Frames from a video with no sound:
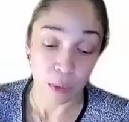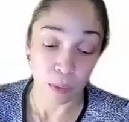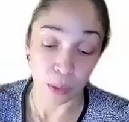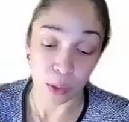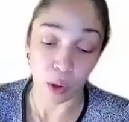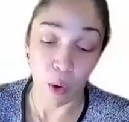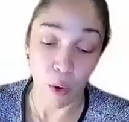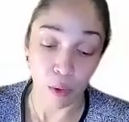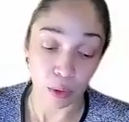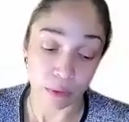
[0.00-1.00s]
which was the
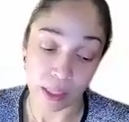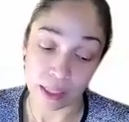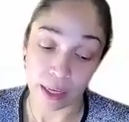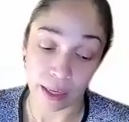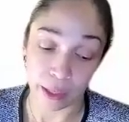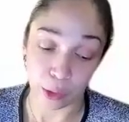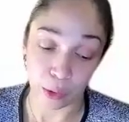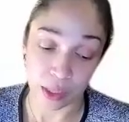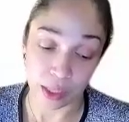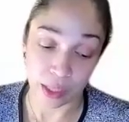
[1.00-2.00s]
only reason I got
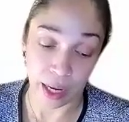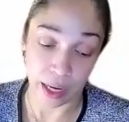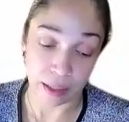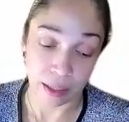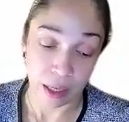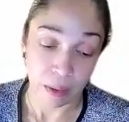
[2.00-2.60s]
through the scan.